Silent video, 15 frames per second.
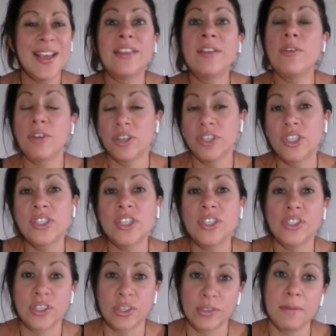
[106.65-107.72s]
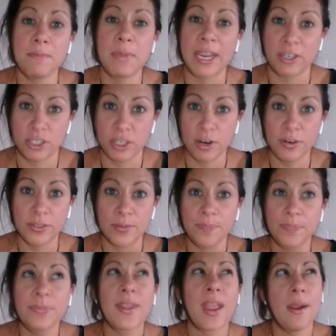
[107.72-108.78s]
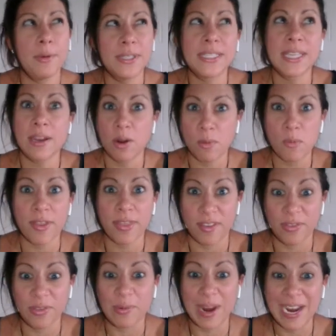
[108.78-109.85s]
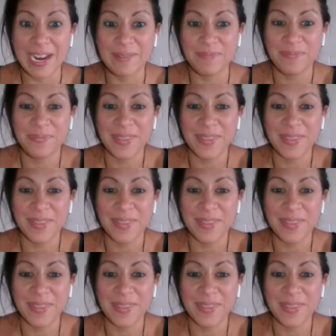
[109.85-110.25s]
then you can just insert some pictures. I would say no more than 3.